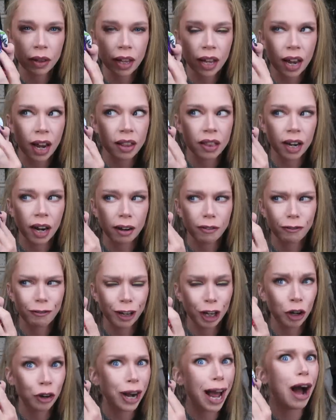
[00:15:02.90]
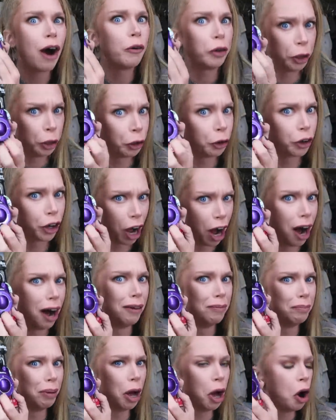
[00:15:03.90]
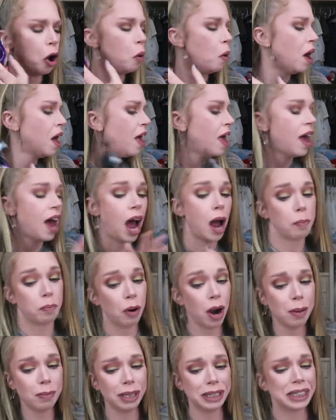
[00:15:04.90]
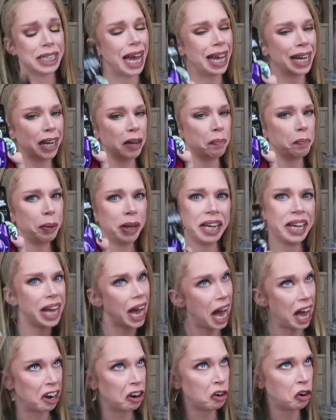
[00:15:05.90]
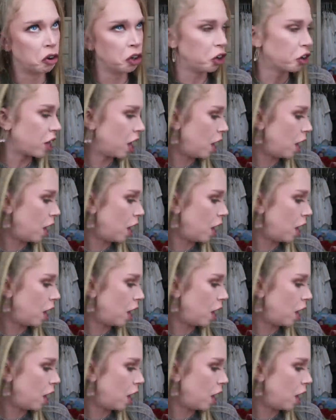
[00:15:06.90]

with it and then I figured out your combo? I promise I didn't peek, I don't know your